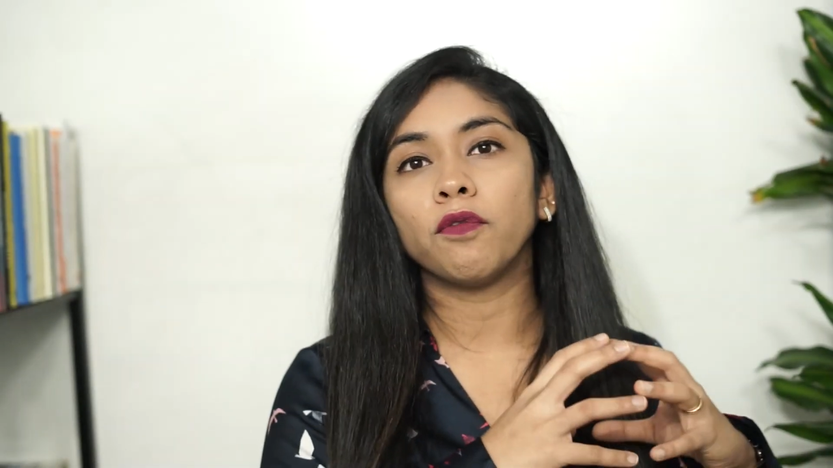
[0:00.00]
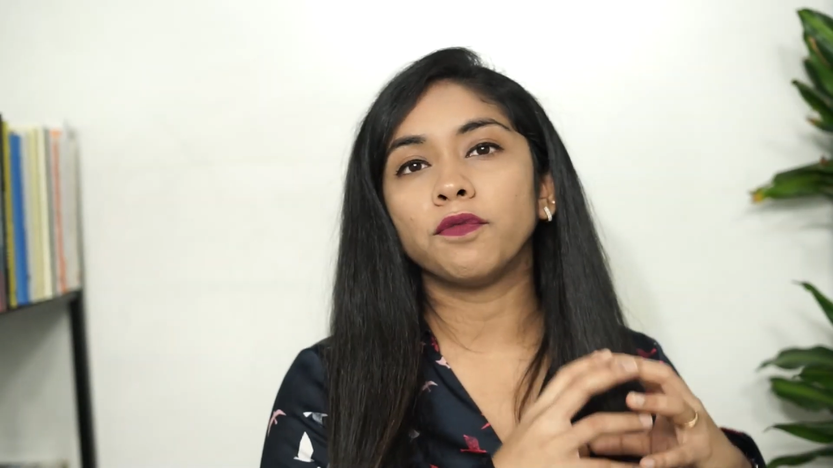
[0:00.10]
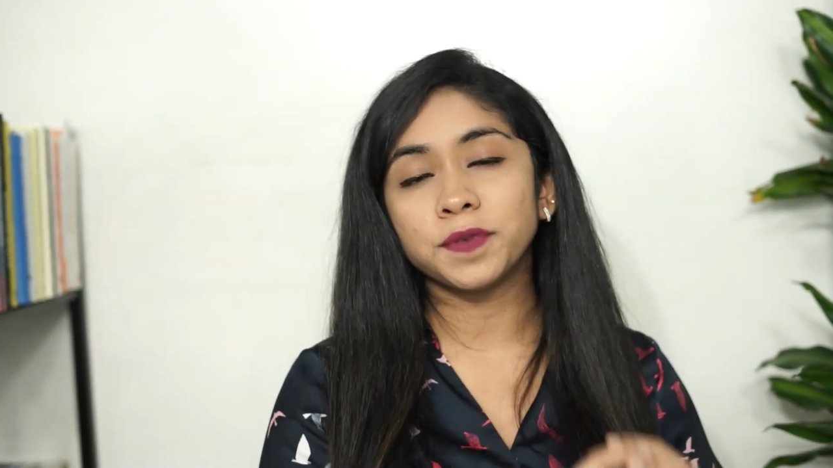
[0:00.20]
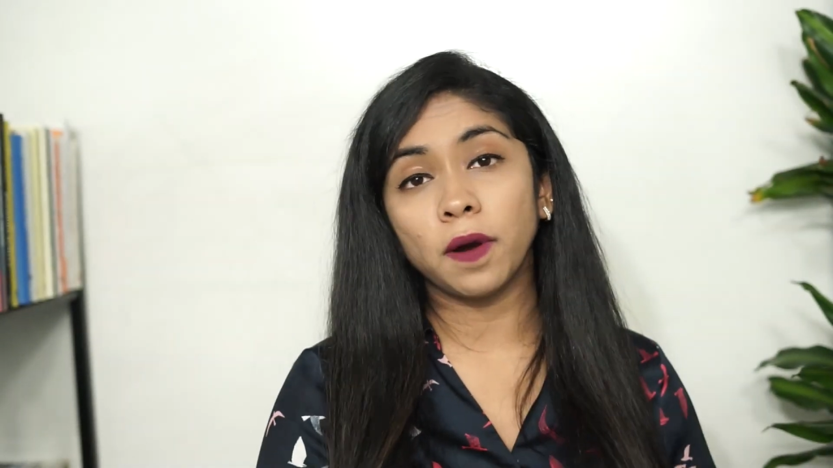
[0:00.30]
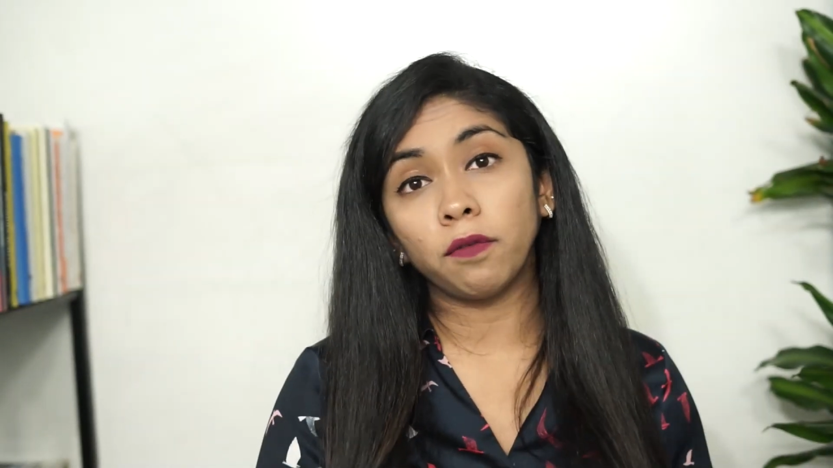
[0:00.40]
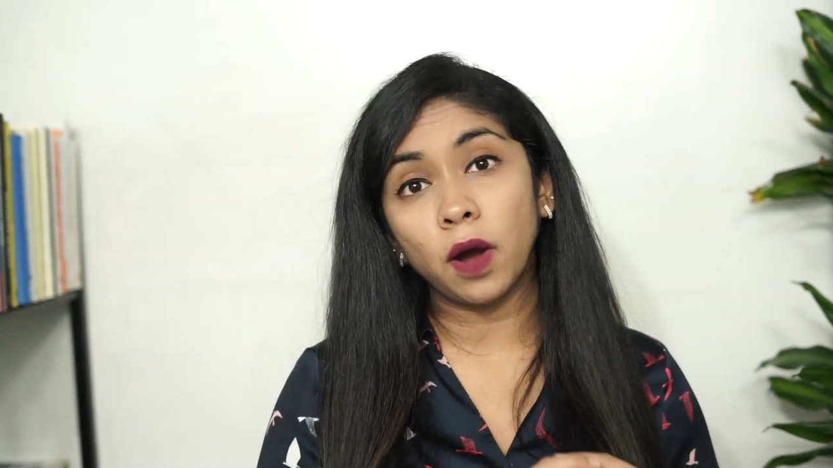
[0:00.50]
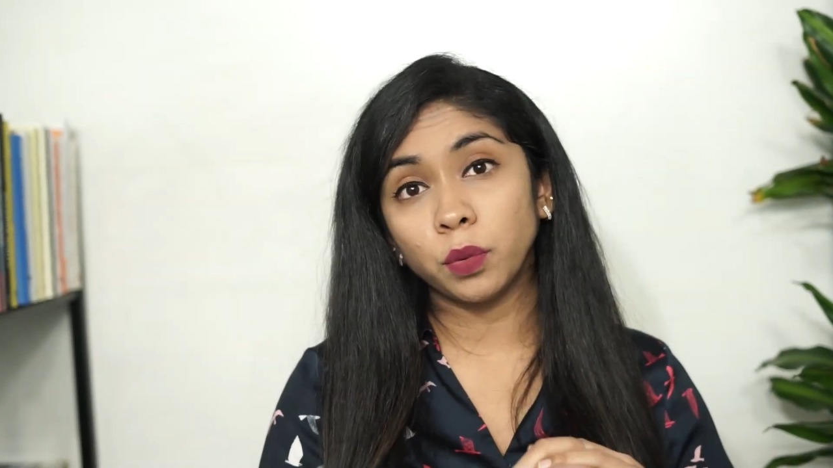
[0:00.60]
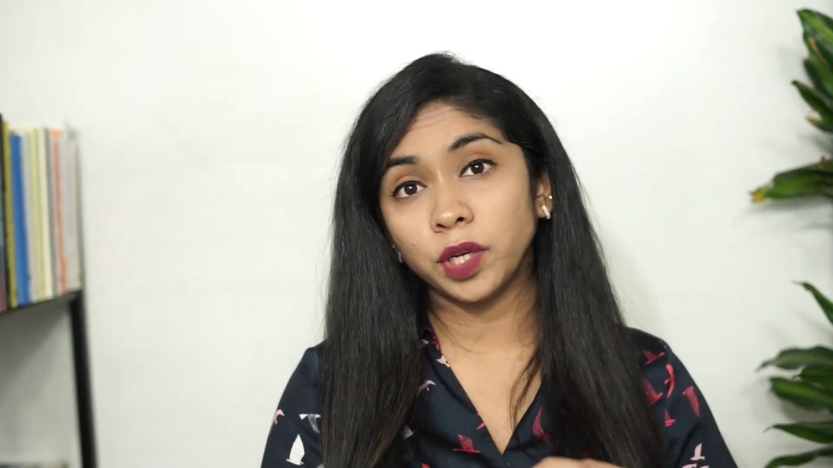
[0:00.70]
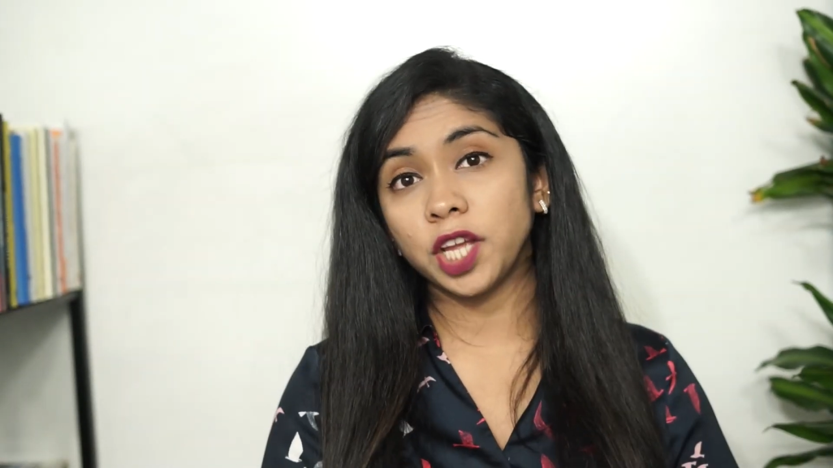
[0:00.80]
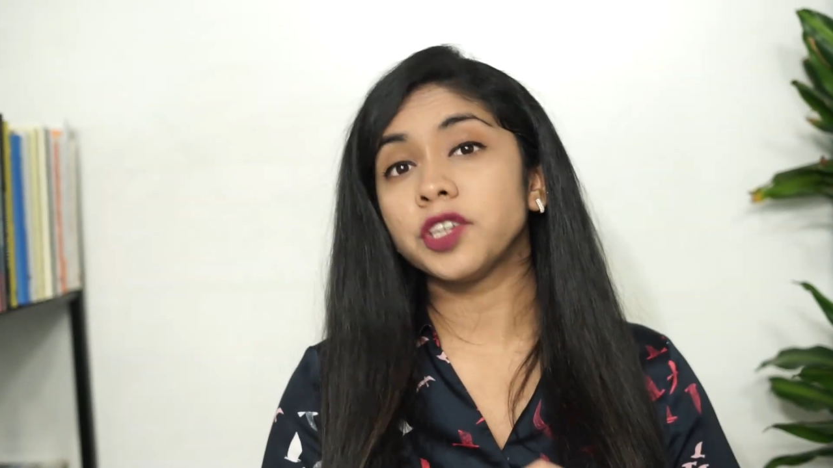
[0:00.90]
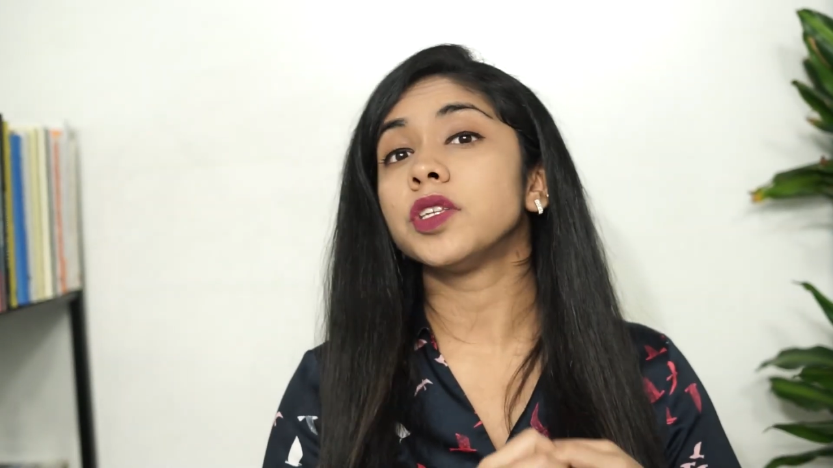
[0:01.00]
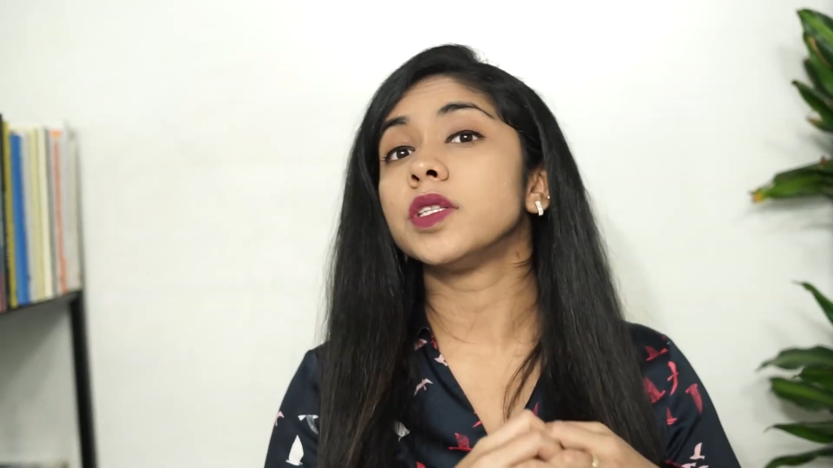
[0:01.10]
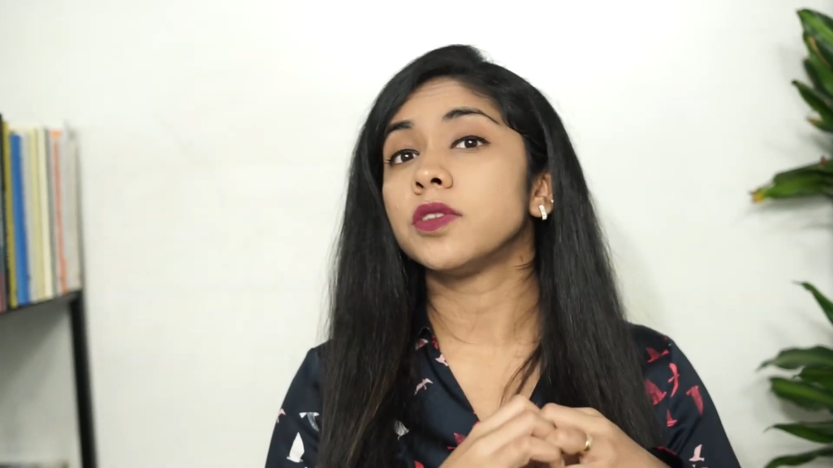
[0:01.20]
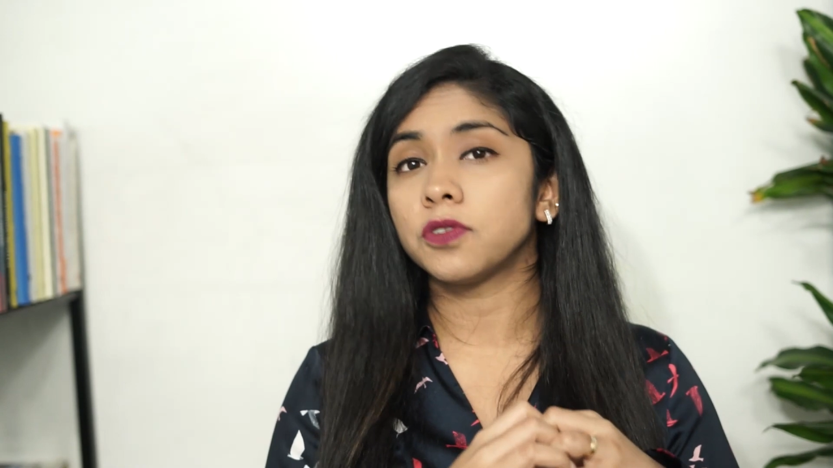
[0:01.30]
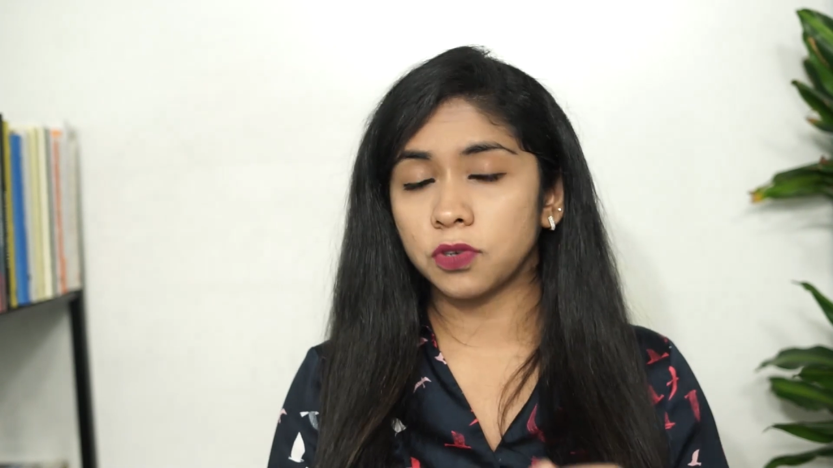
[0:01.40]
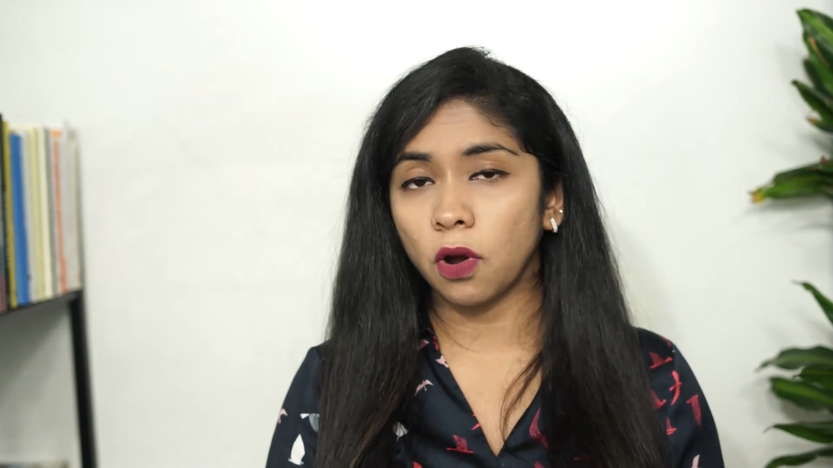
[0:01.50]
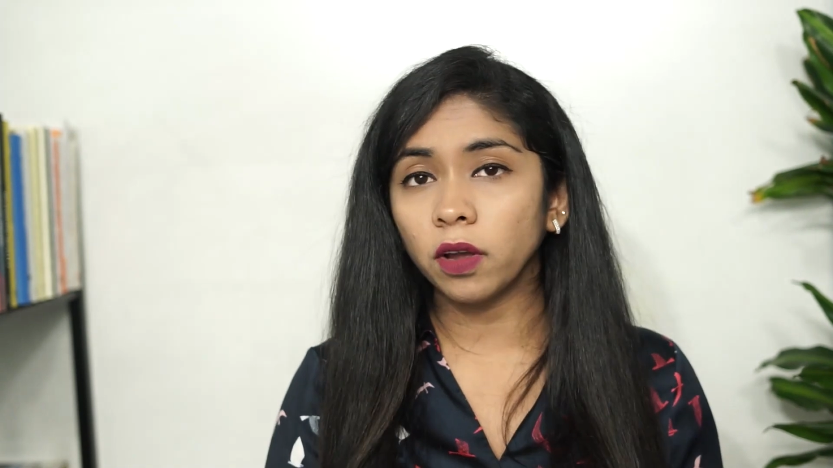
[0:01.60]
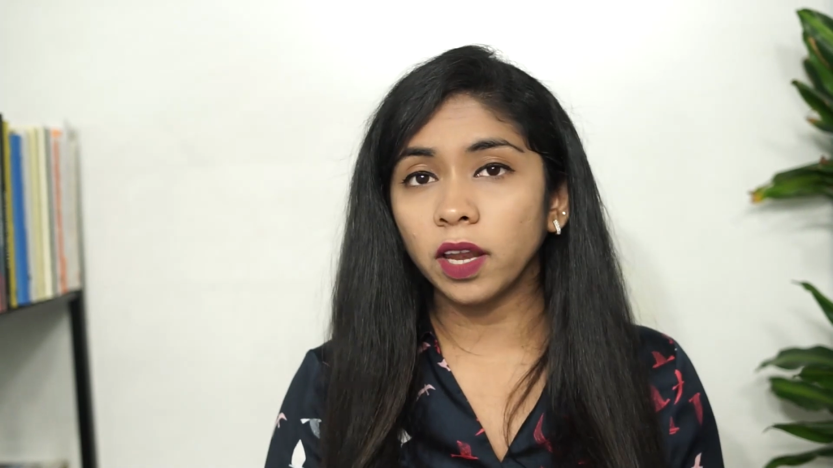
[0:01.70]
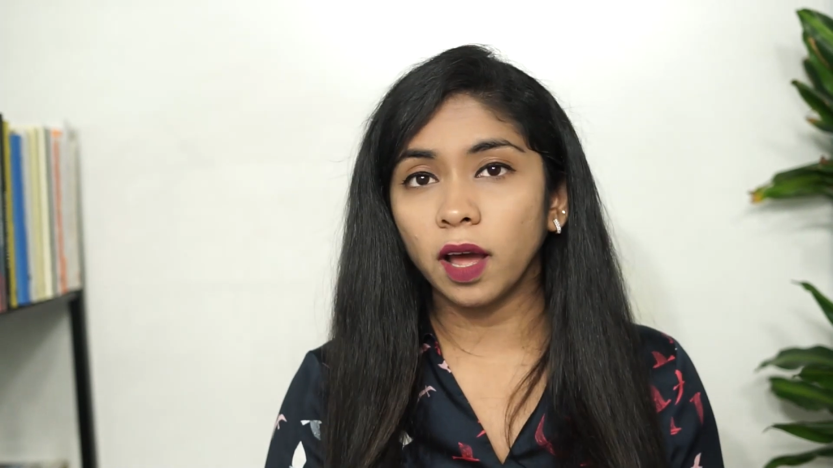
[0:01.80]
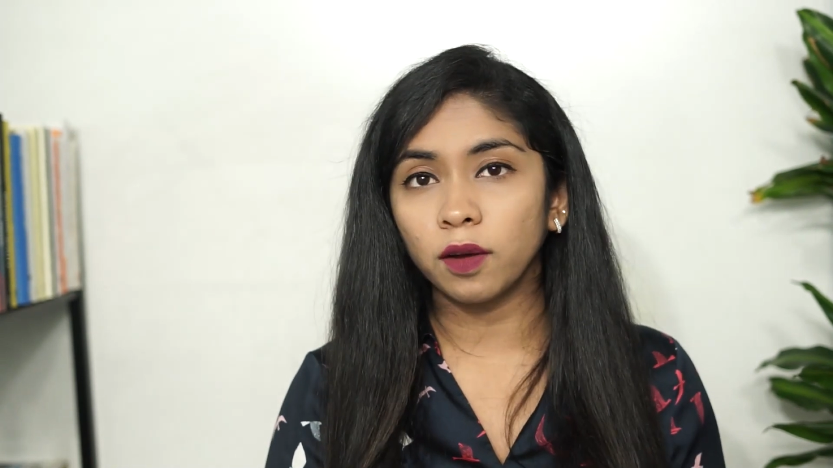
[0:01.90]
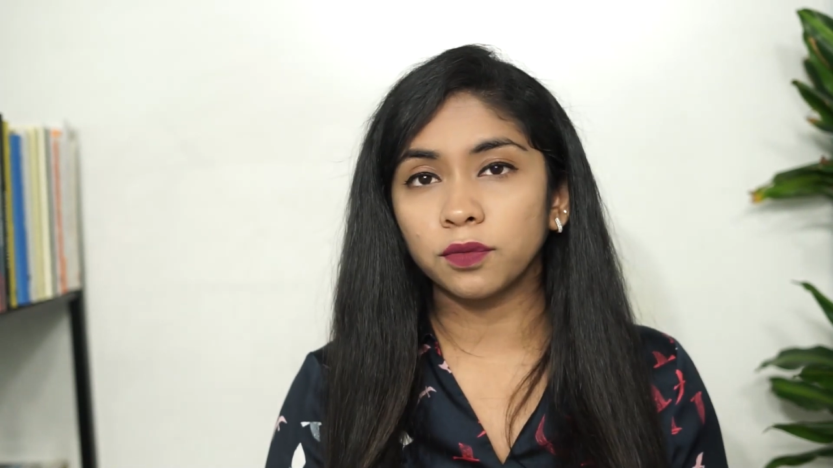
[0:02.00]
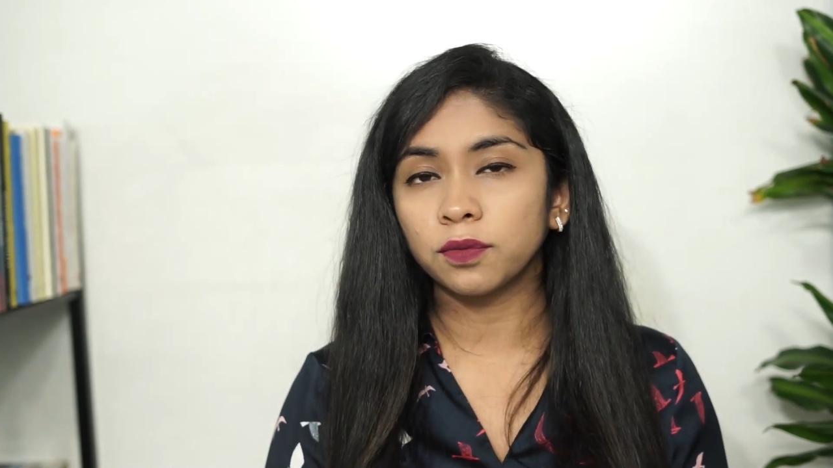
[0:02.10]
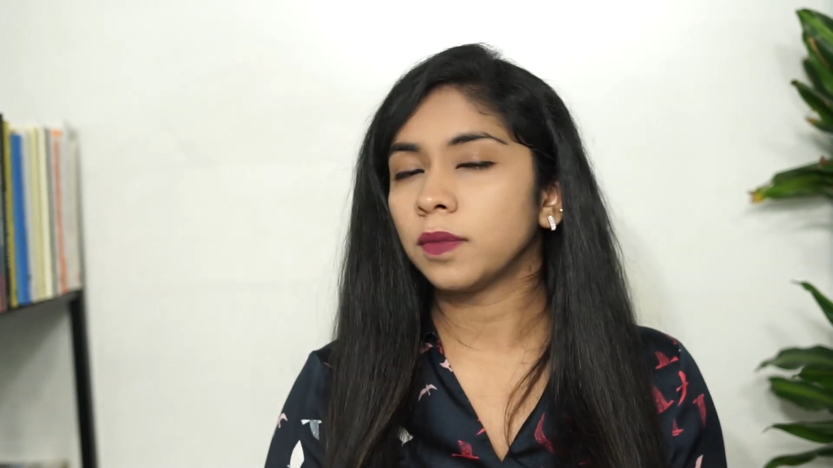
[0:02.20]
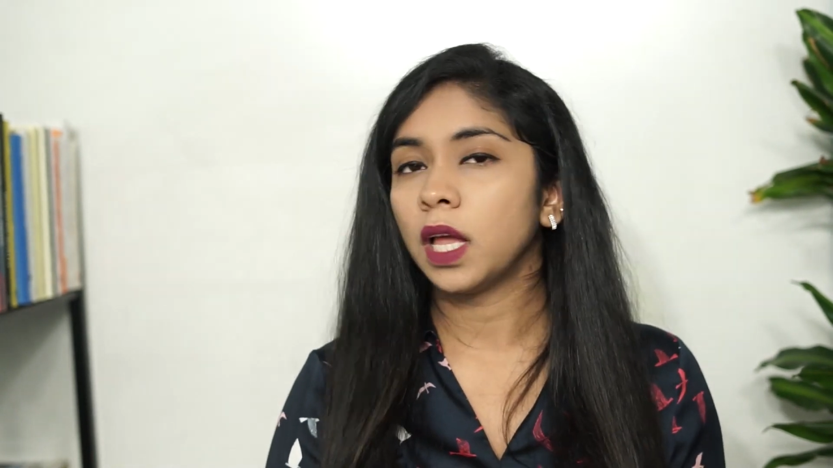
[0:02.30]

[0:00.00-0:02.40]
foundations strong enough